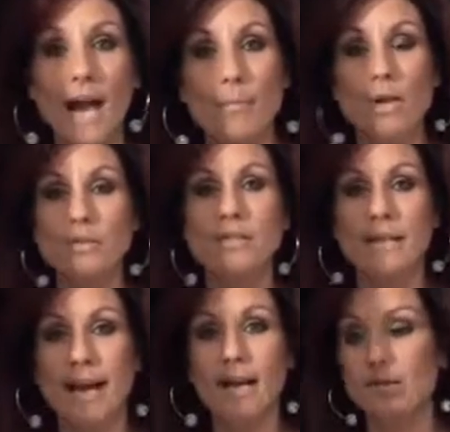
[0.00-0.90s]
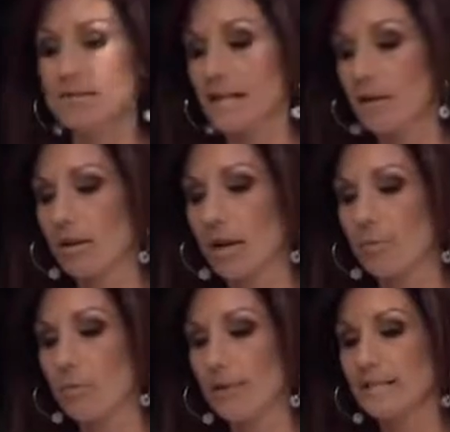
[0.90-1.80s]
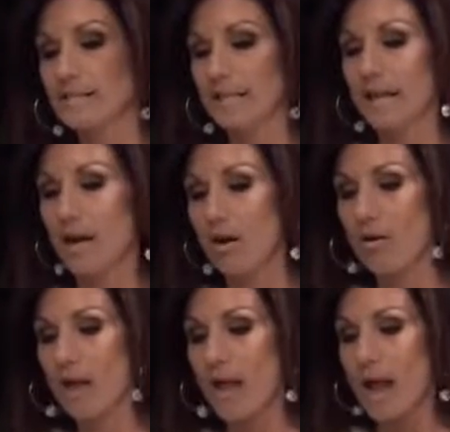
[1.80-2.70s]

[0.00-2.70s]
I posted a hairstyle a couple weeks ago.